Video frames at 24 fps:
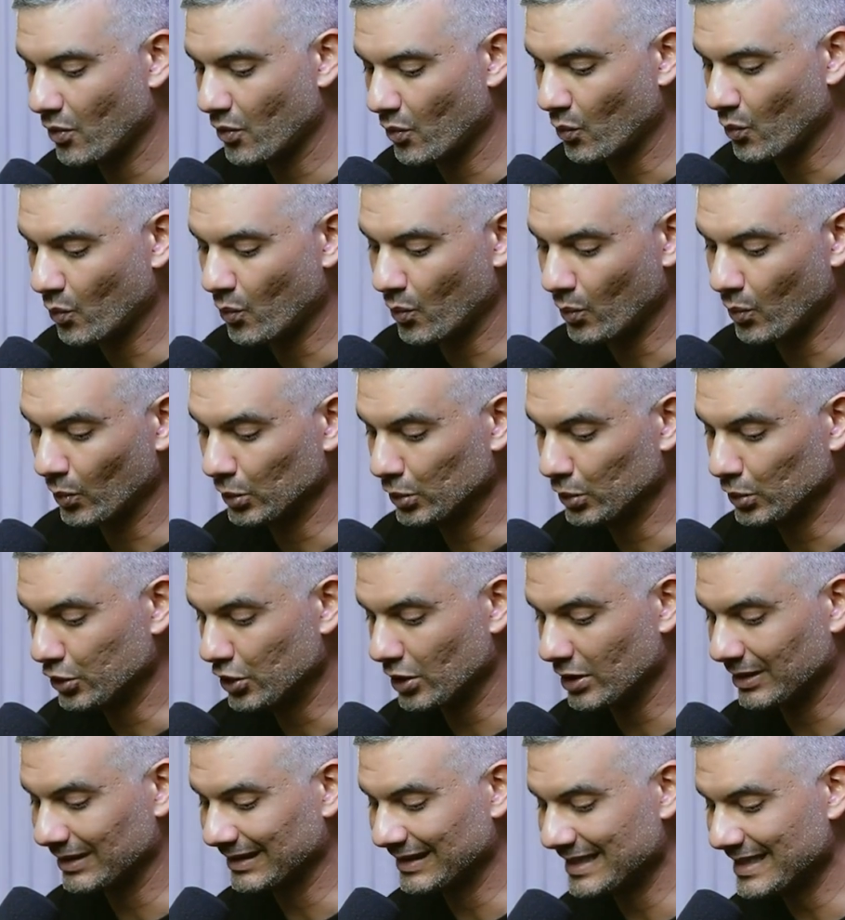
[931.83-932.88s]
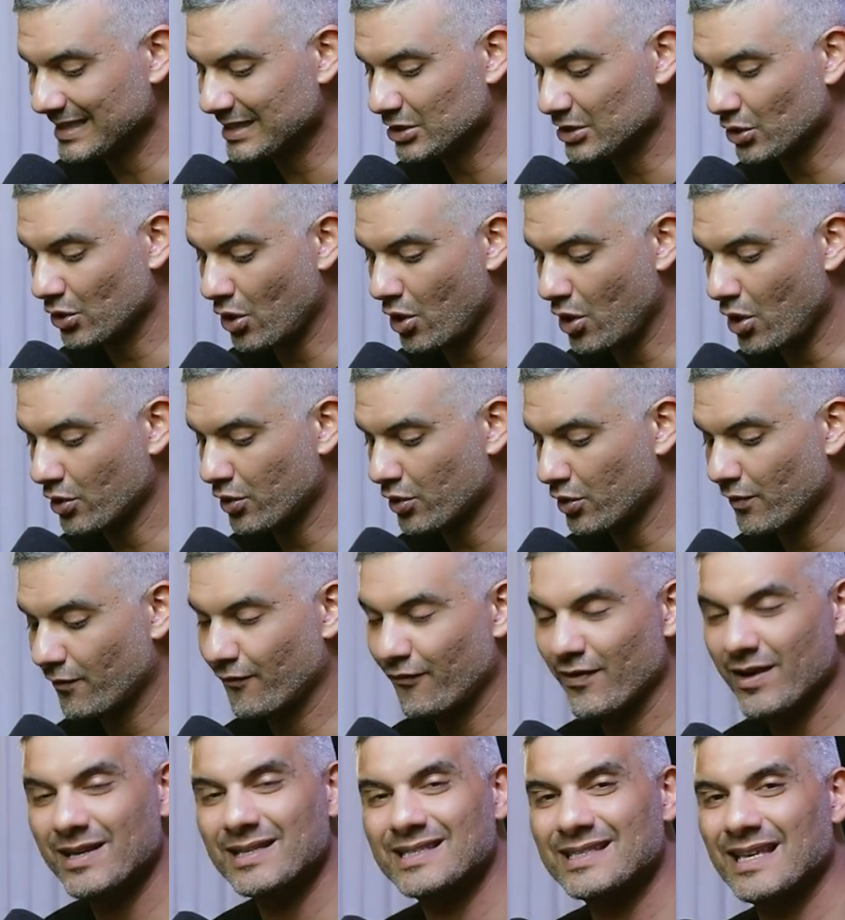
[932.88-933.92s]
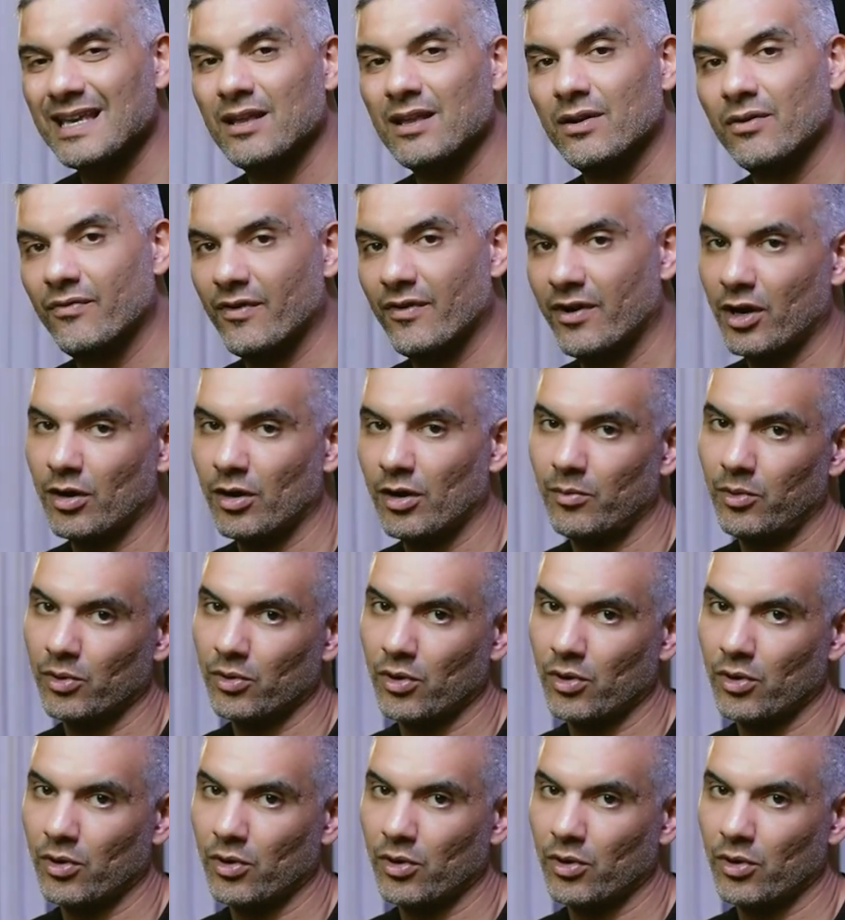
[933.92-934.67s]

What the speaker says: You're going to list all your fixed and variable